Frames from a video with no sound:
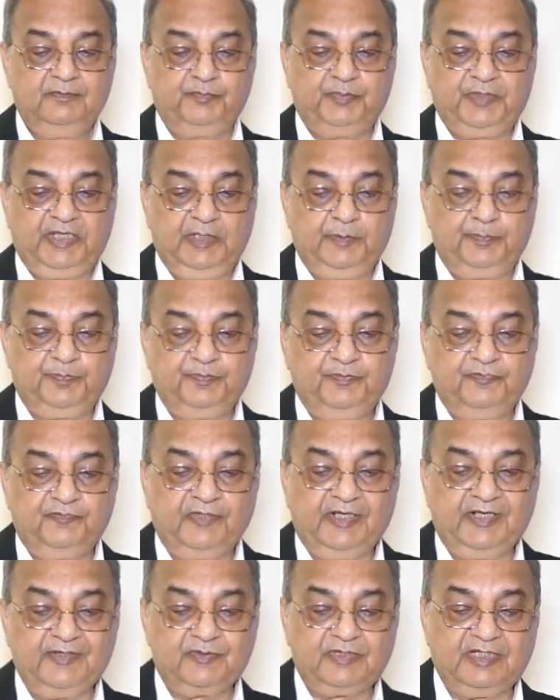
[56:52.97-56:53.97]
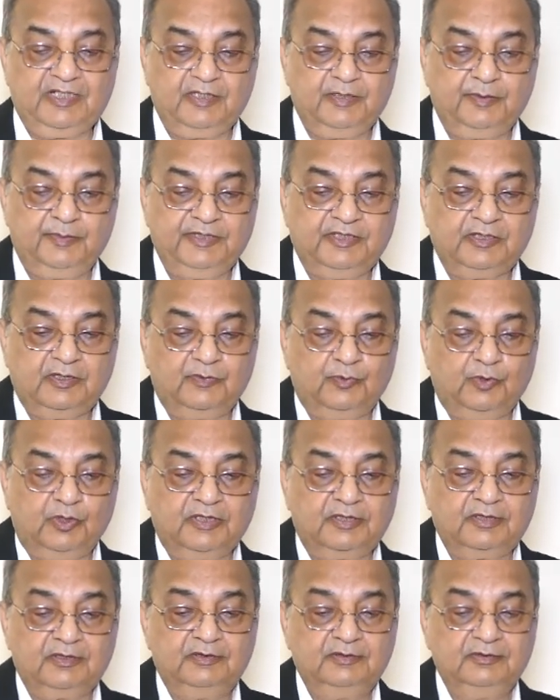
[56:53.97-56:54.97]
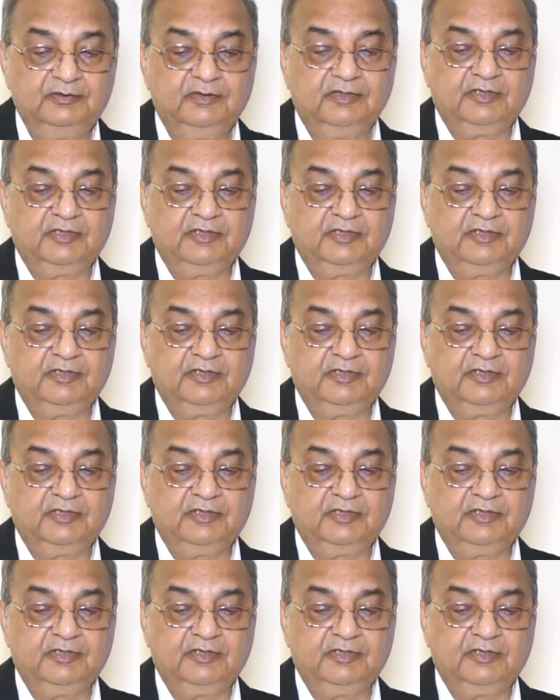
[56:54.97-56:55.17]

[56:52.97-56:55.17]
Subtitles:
PEEP 5 centimeter water,